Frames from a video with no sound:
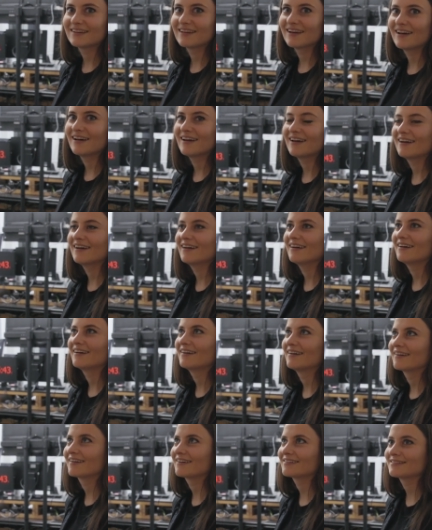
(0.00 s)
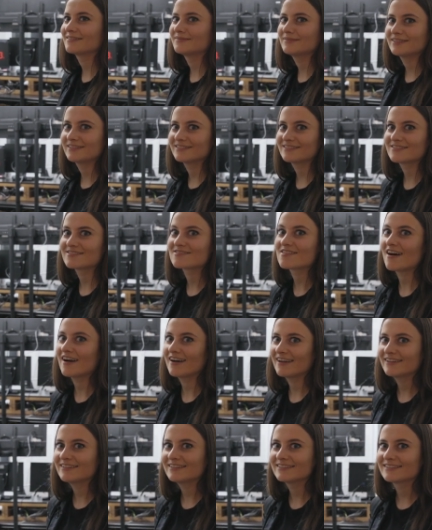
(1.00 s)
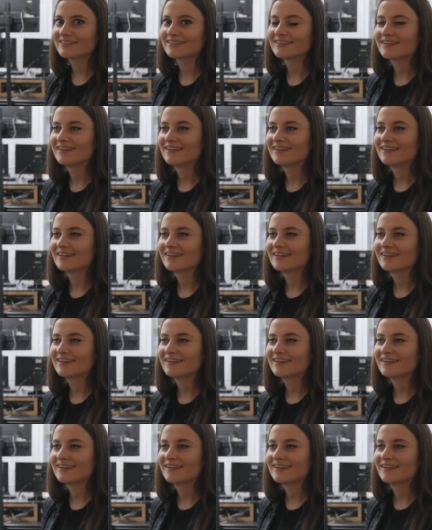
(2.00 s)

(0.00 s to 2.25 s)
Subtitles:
because I wanted to try it.